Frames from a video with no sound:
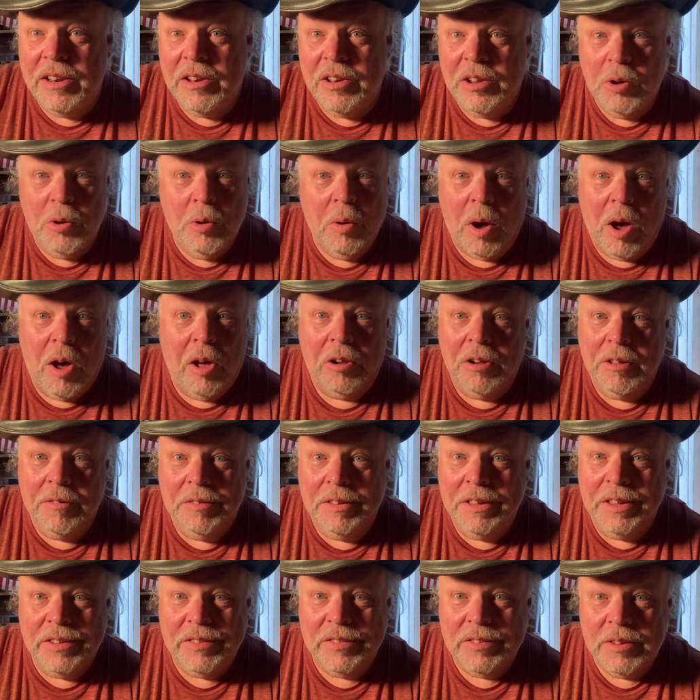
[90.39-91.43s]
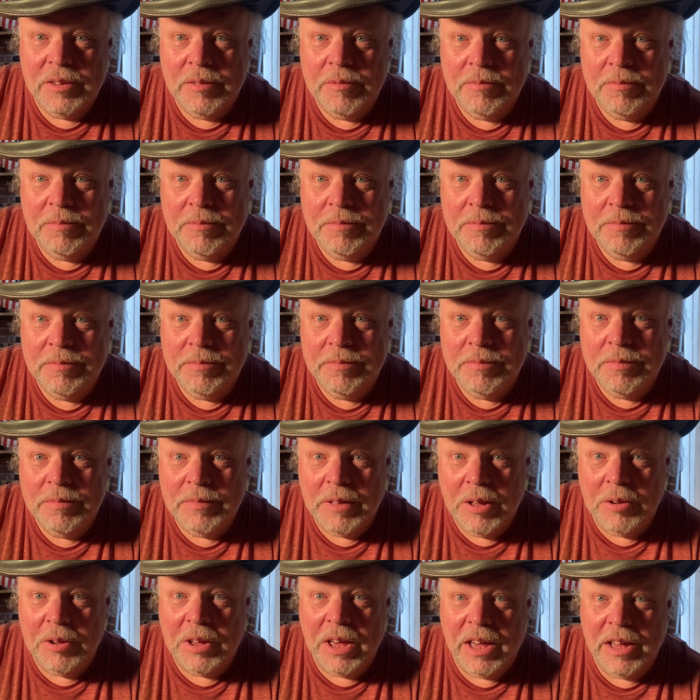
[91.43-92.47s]
do all of this,
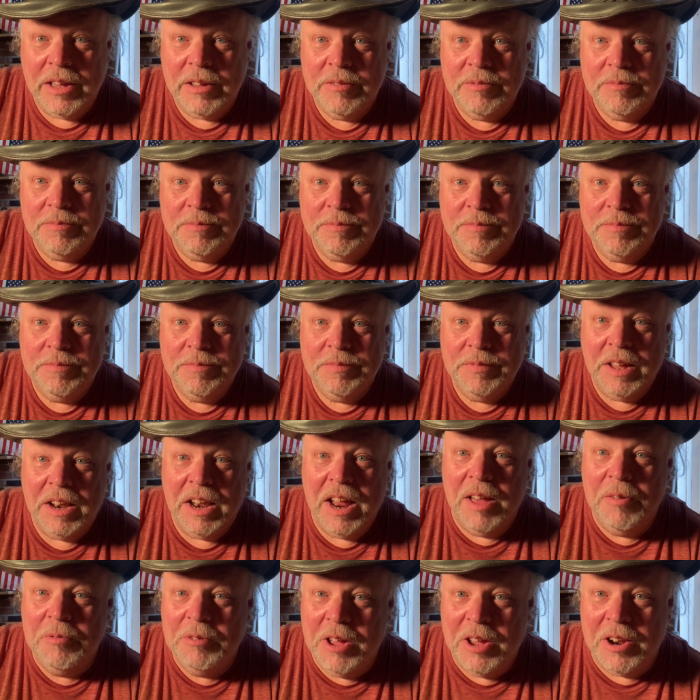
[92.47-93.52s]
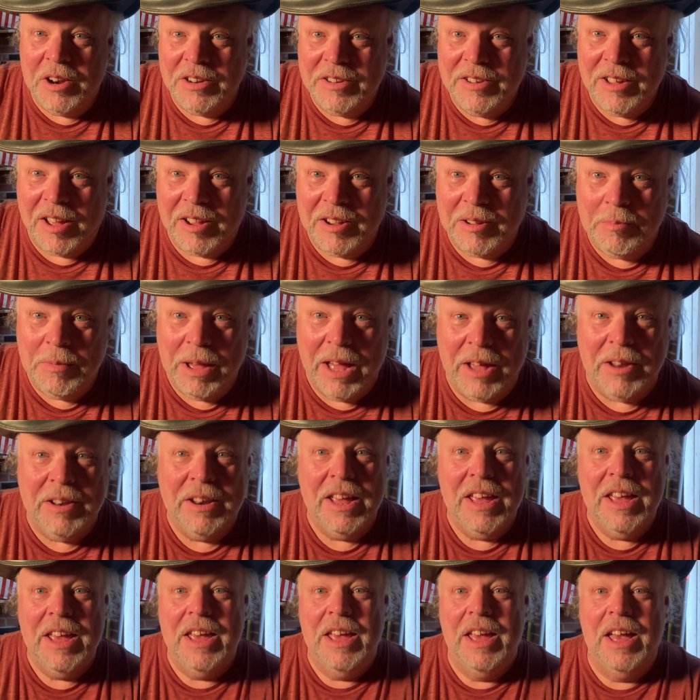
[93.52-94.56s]
okay, that I'm going to talk about.
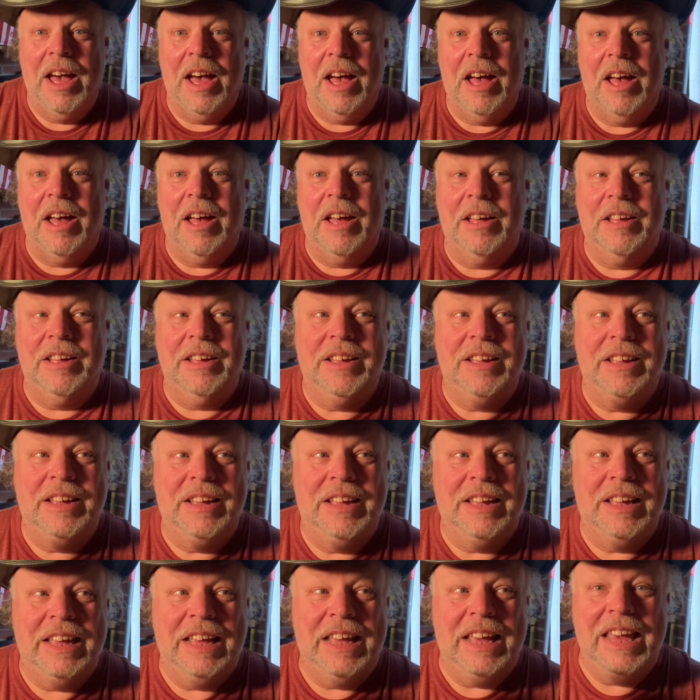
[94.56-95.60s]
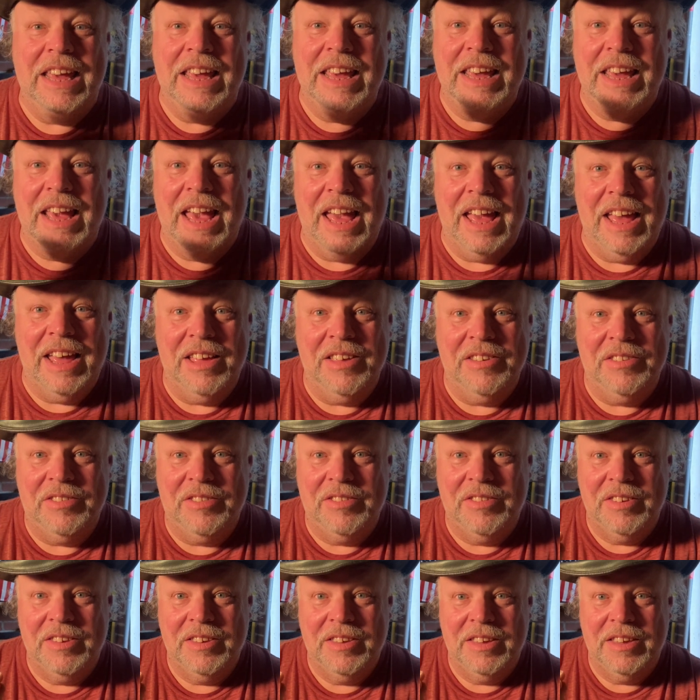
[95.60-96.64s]
He
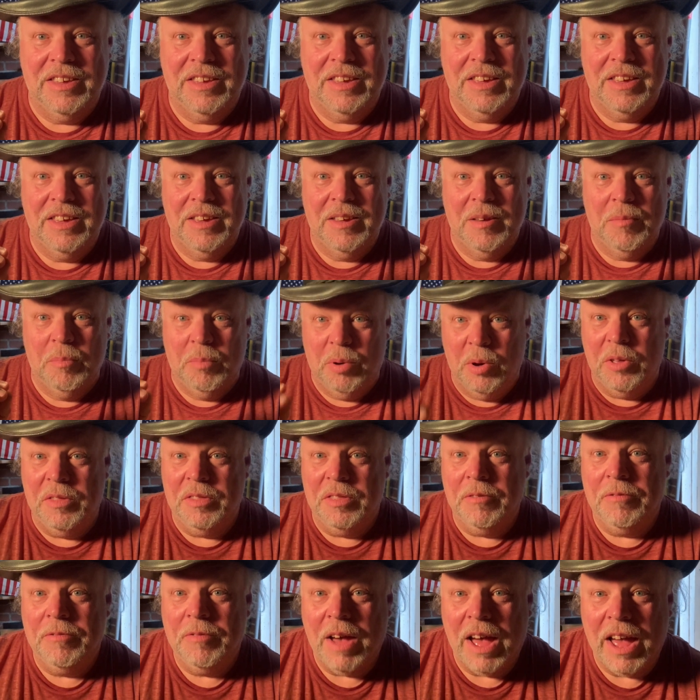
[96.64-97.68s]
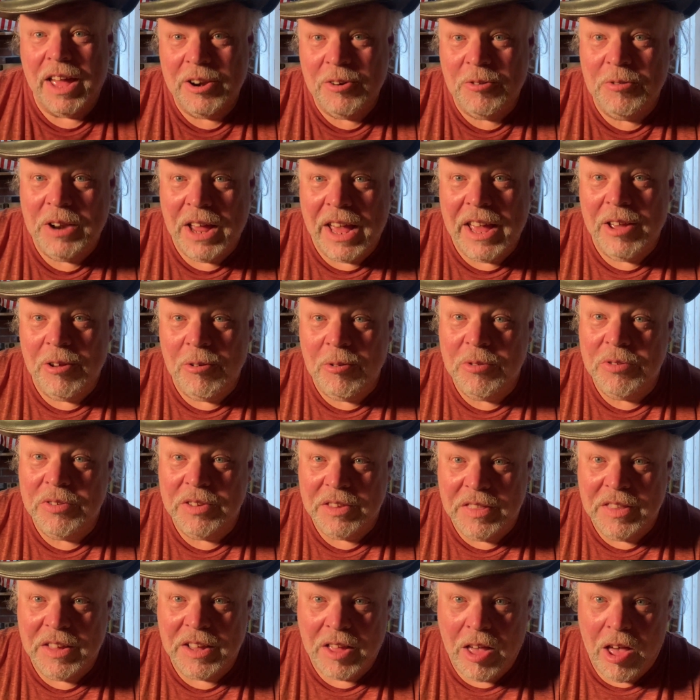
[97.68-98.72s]
has put the final nails
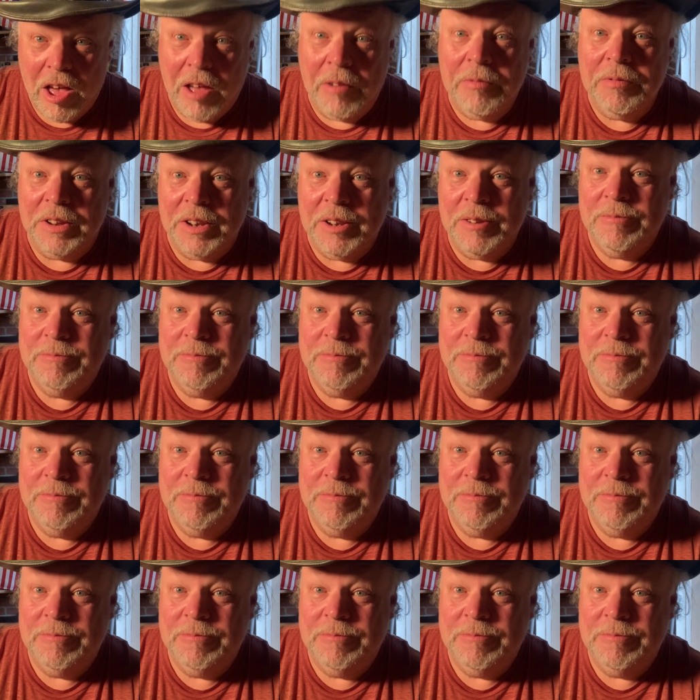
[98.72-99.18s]
in the coffin